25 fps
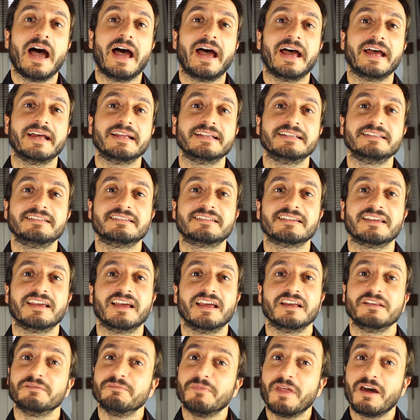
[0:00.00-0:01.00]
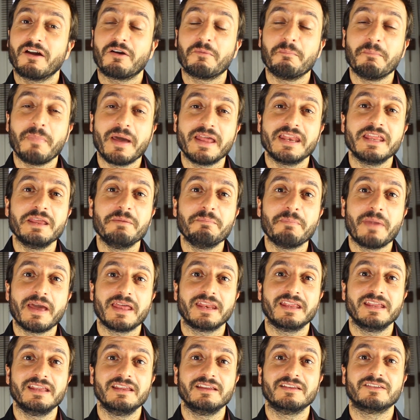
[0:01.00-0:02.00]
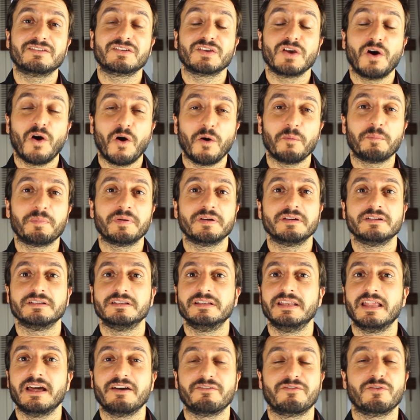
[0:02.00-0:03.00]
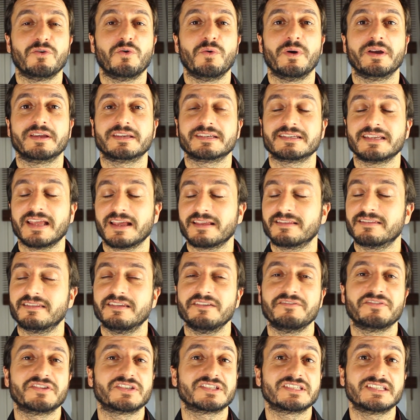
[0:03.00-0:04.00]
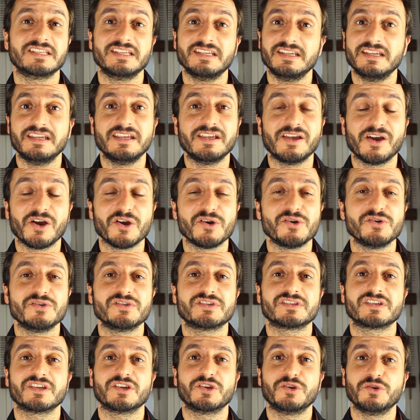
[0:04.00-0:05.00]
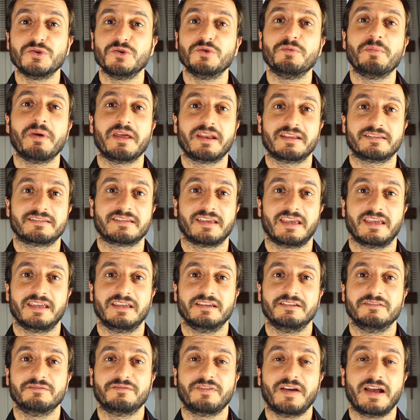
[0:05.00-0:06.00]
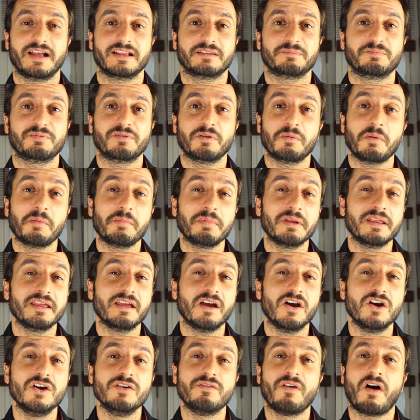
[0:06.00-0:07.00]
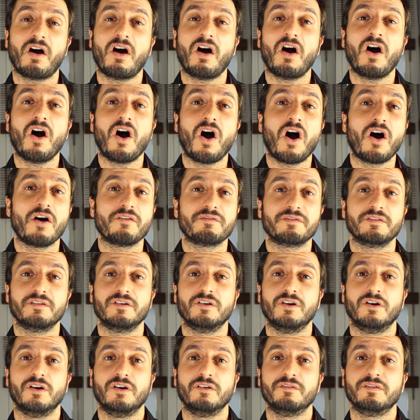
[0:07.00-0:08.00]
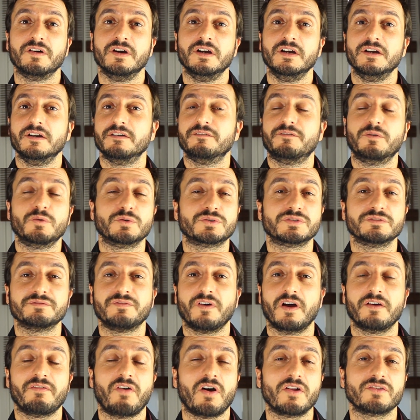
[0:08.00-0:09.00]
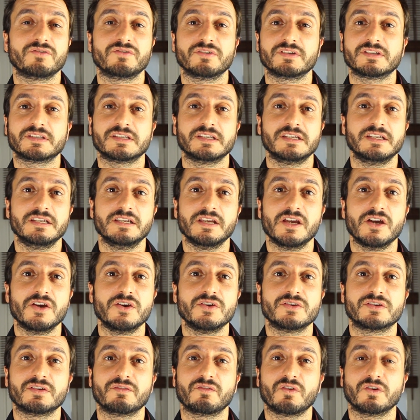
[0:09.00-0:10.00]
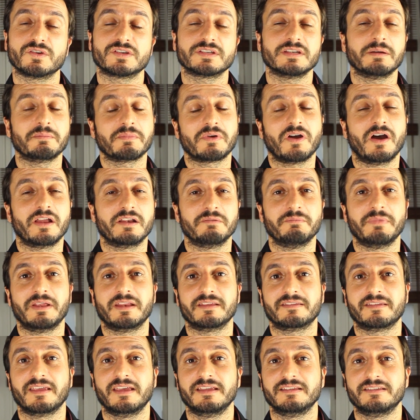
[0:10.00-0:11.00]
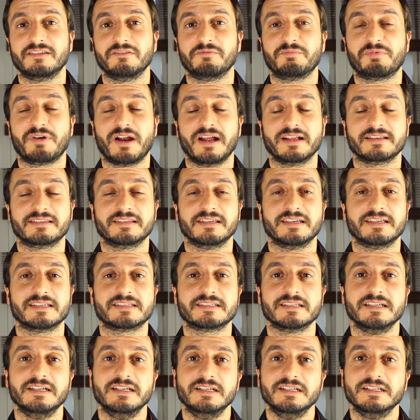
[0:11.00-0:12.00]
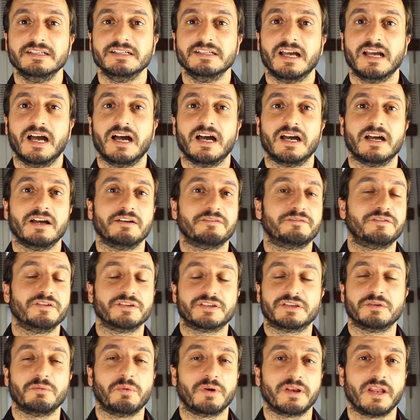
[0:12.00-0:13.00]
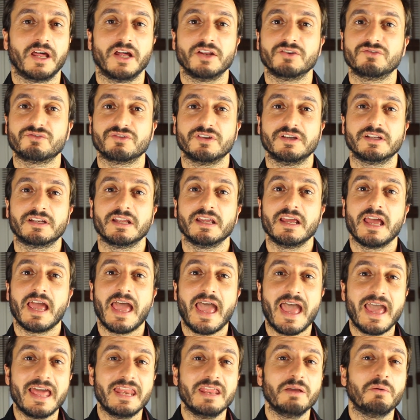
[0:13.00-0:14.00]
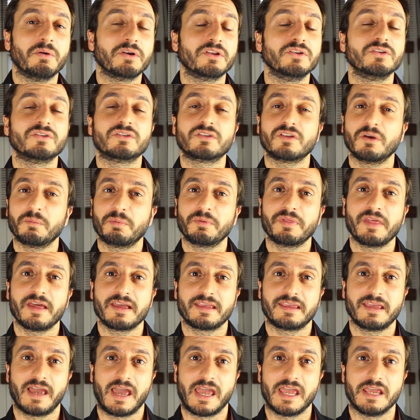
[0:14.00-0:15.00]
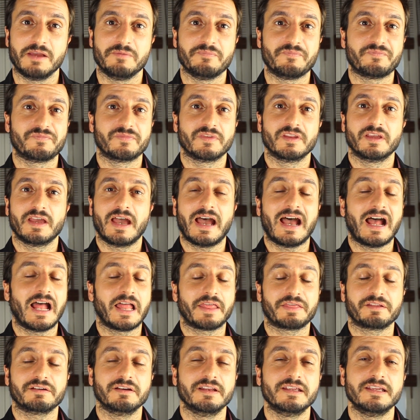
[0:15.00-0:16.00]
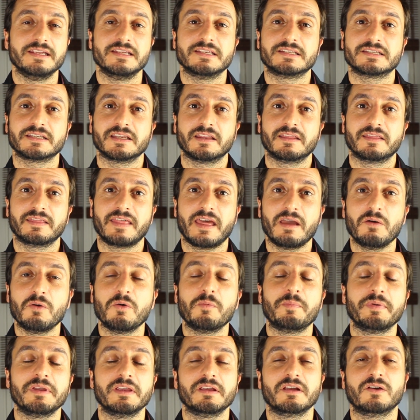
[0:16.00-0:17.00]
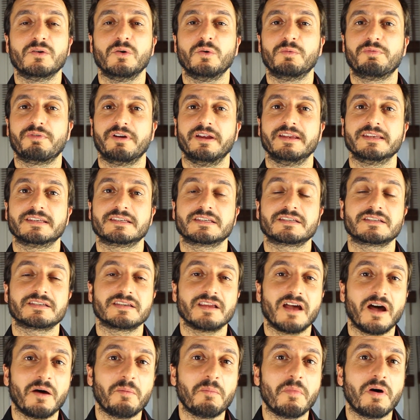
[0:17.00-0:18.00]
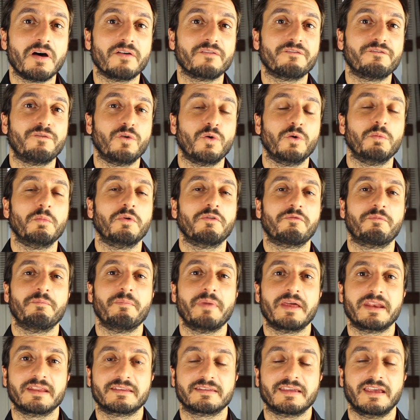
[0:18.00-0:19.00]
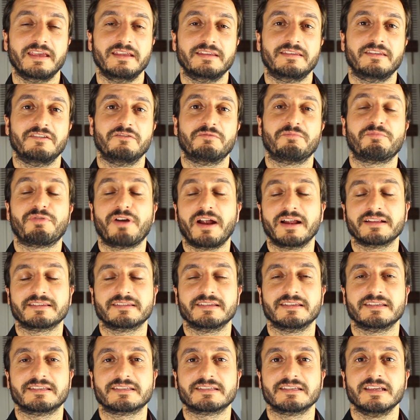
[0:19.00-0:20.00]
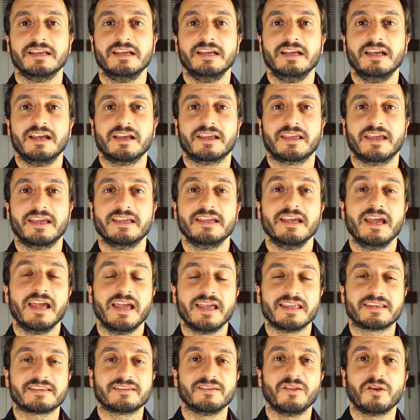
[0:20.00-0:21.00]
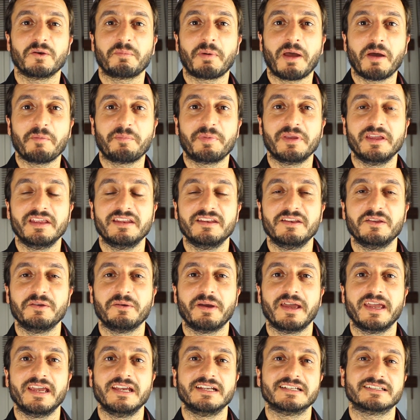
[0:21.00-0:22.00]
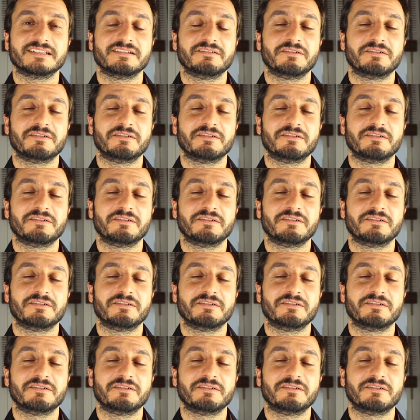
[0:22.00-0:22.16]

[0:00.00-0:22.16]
And there are many, many top level executive C E Os who meditate. In fact, probably over half of Fortune five hundred C E Os have got some kind of meditative practice, uh, F T S E one hundred. Anyone who's top of their game, athletes, they will be incorporating some form of meditative practice. Okay, it's not about being new age.